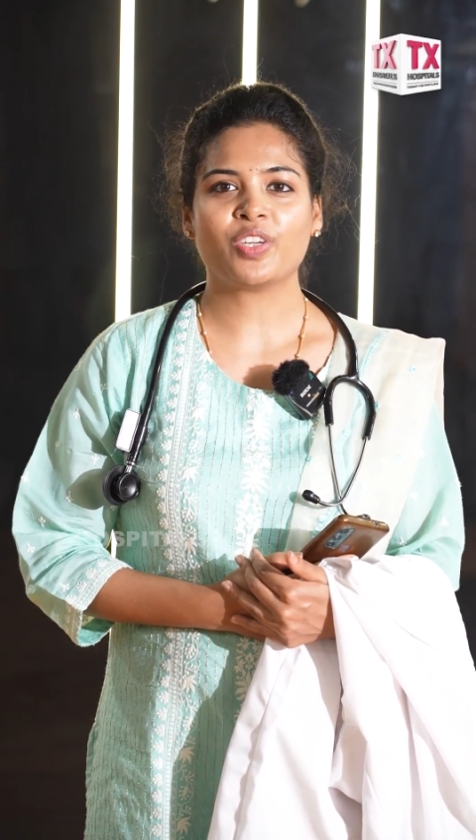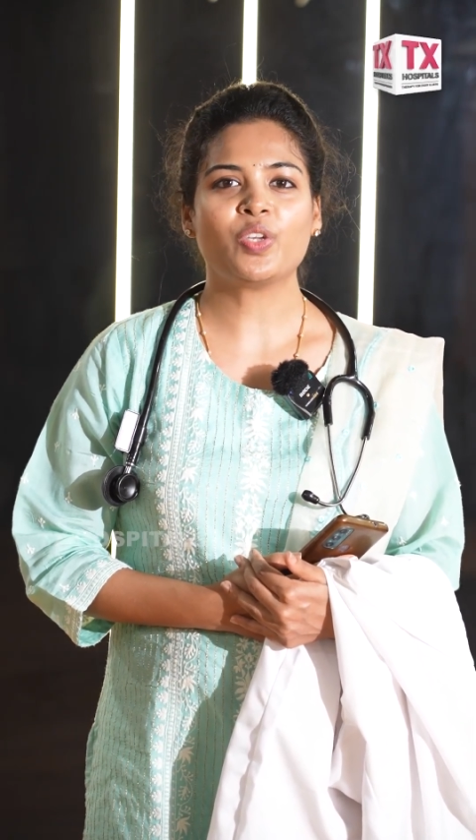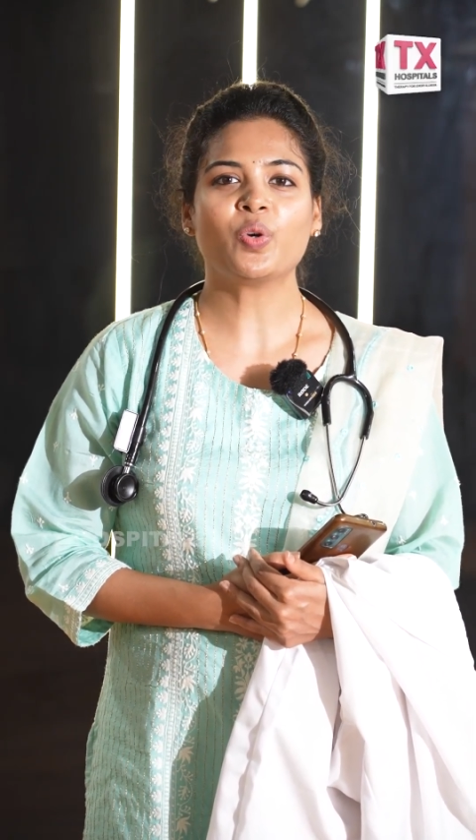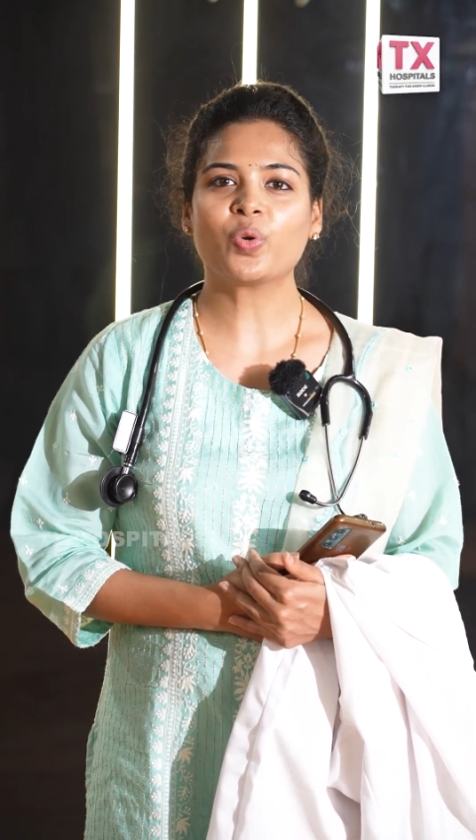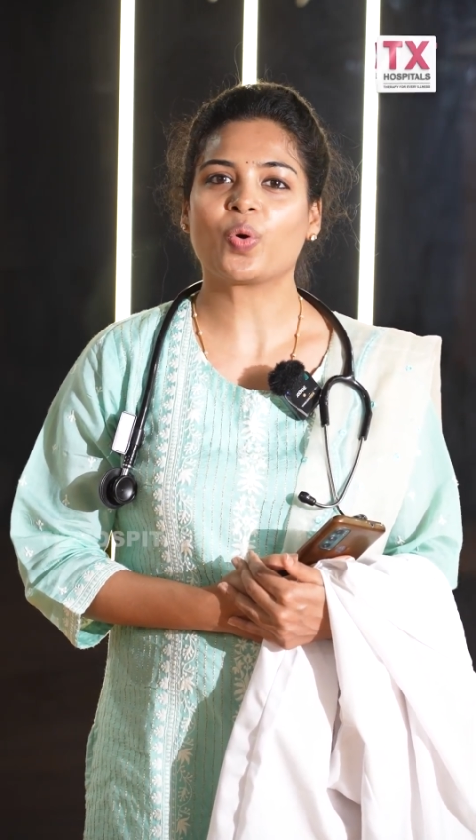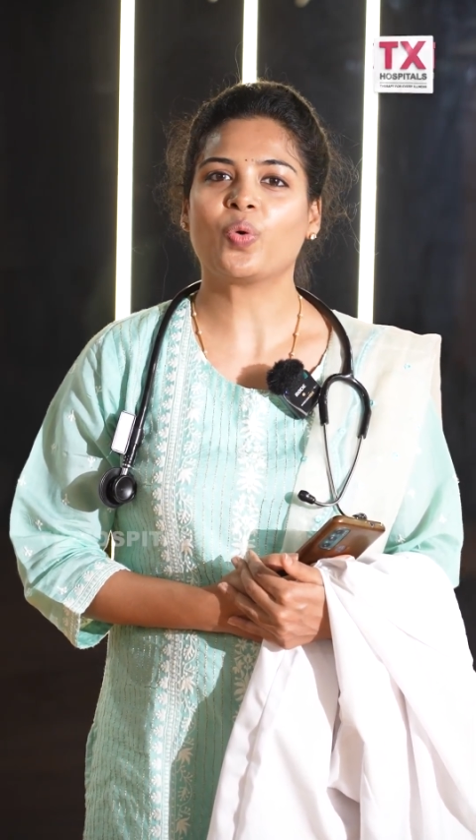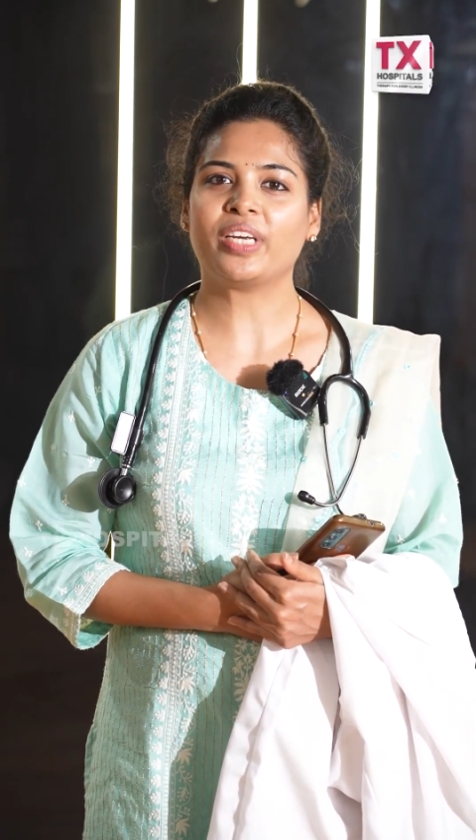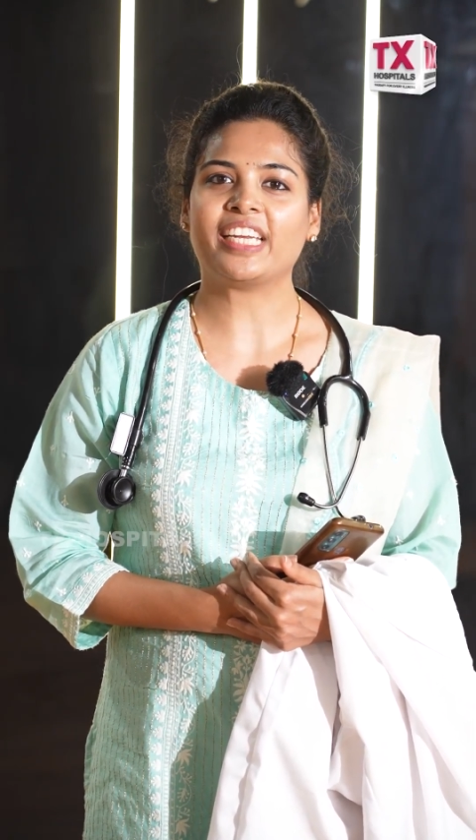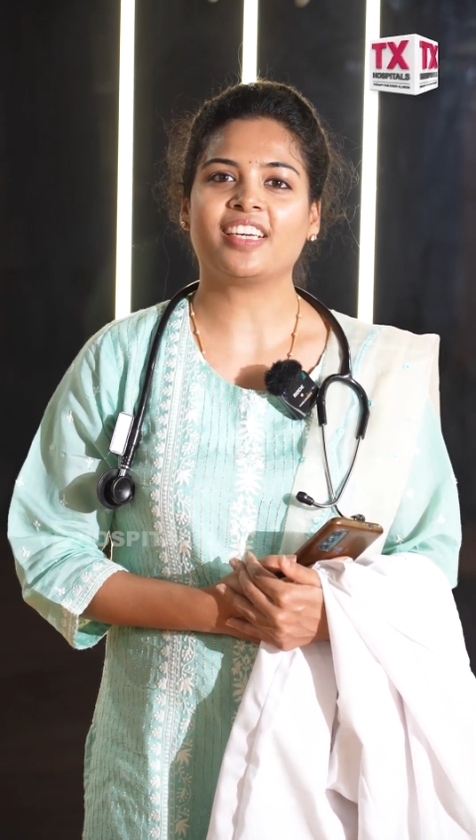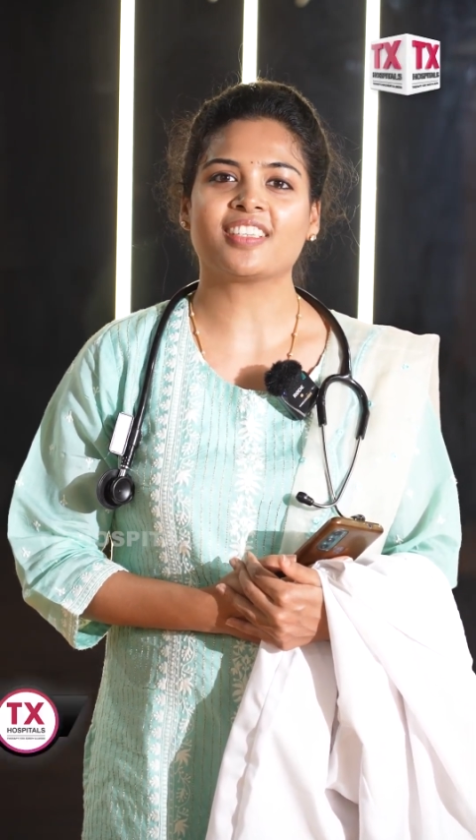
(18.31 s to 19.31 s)
you
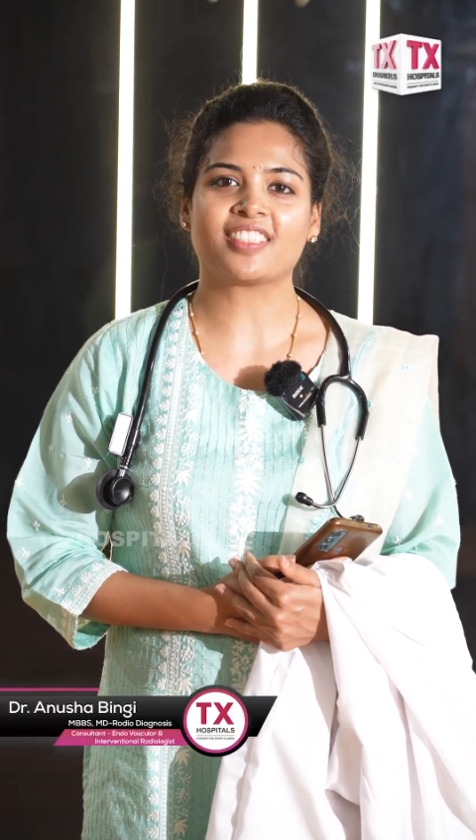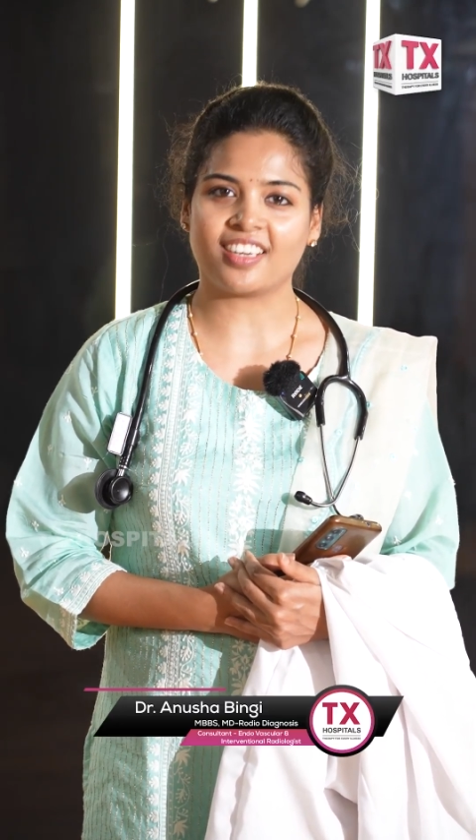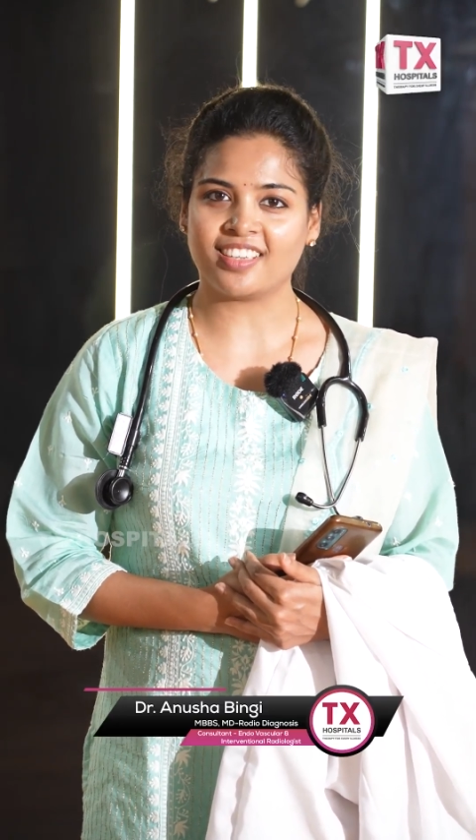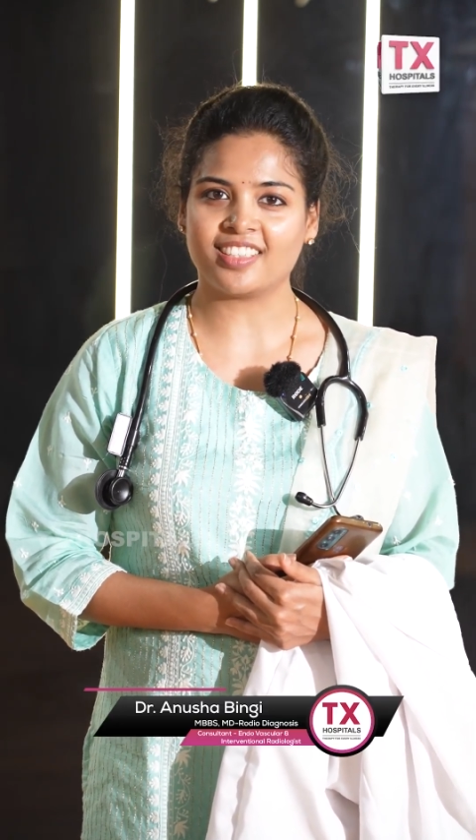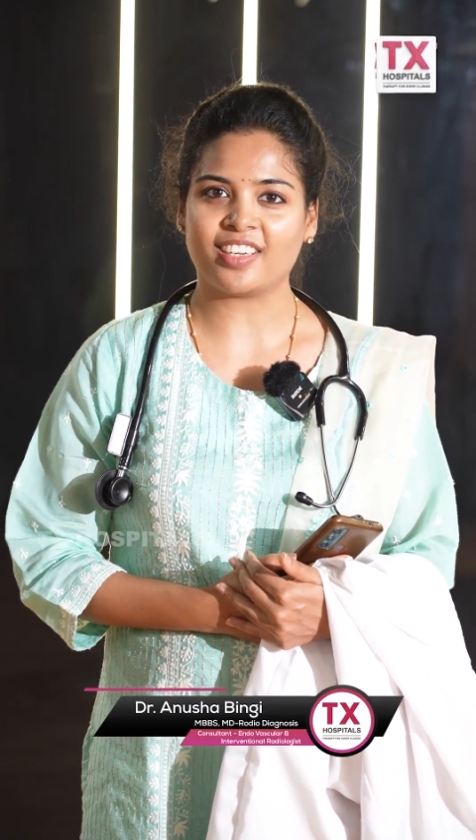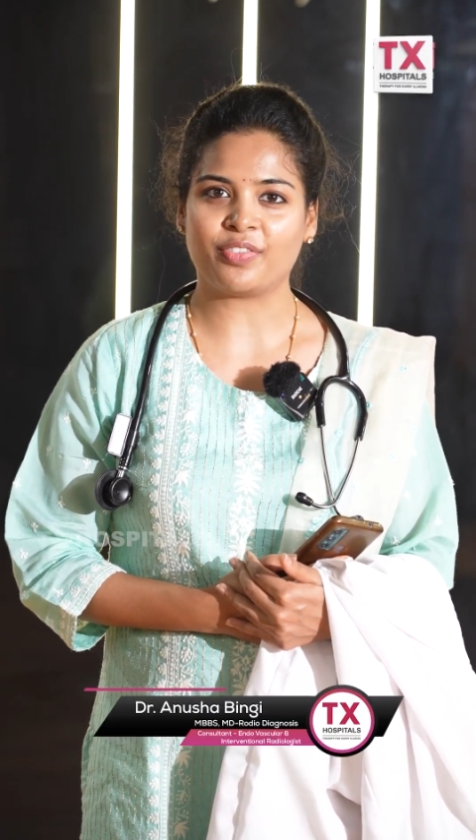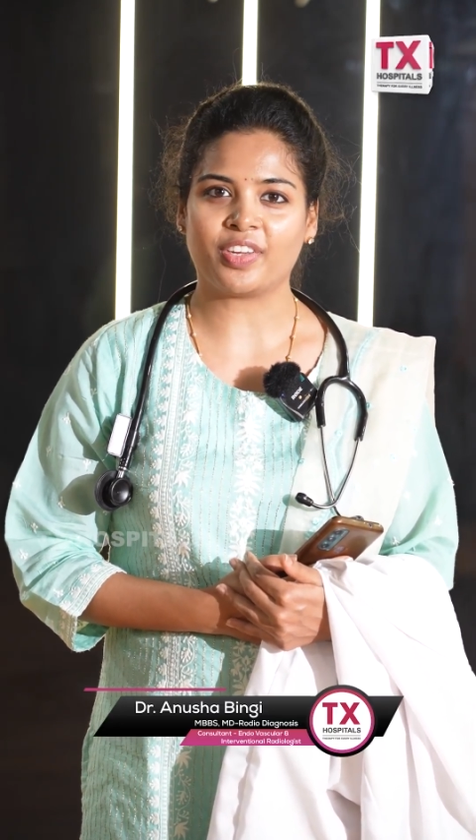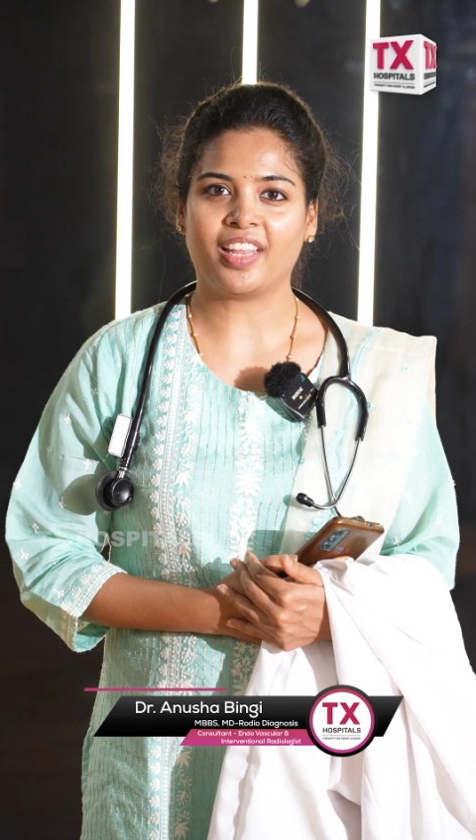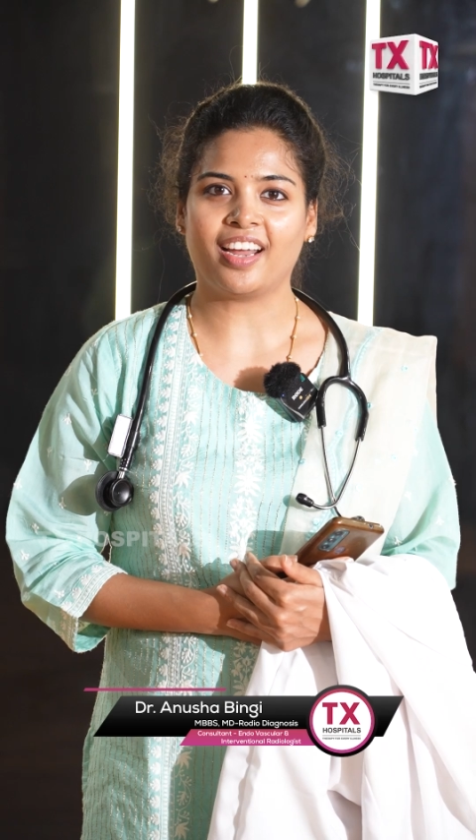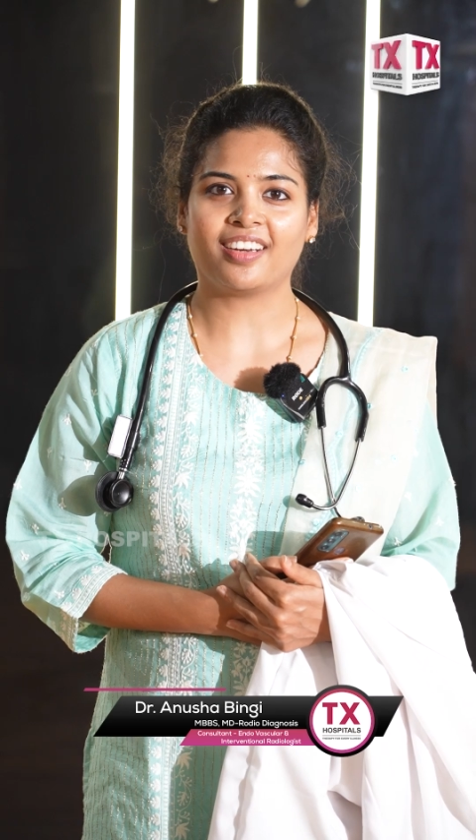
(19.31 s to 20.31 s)
don't need a surgery
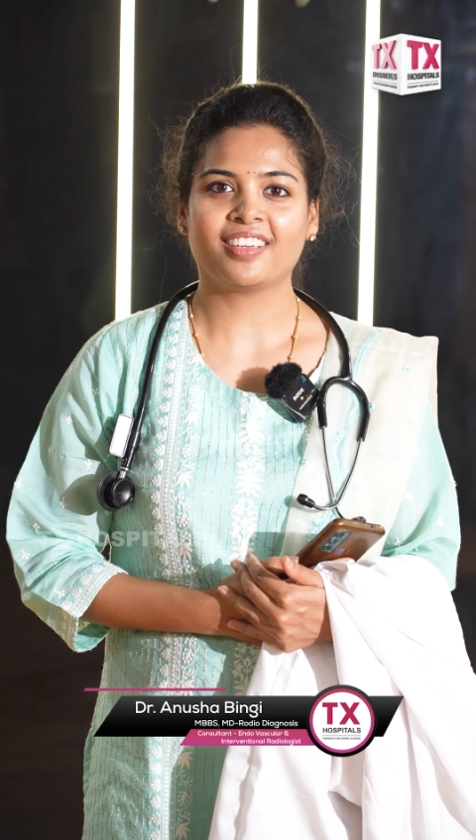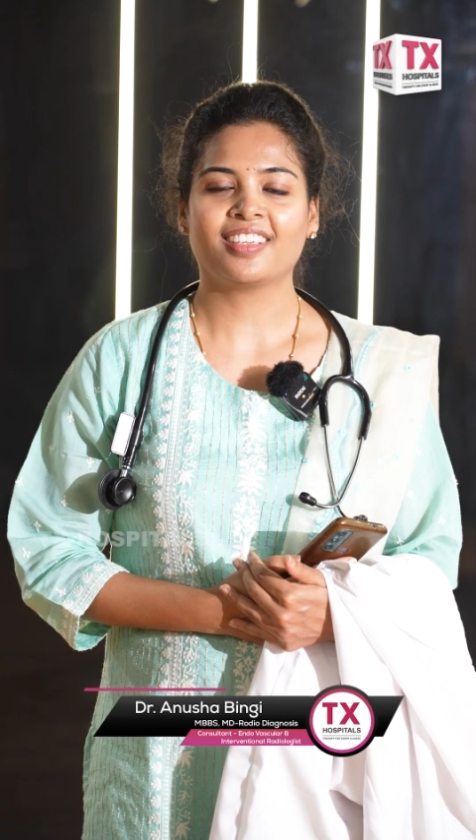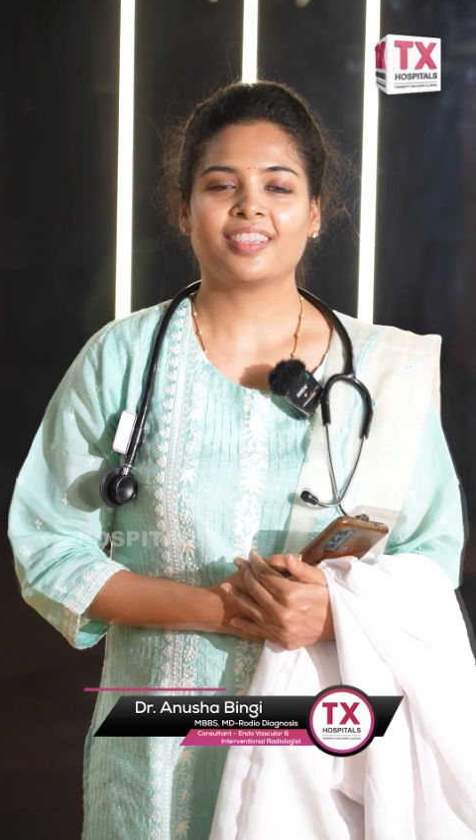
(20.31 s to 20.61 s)
for that.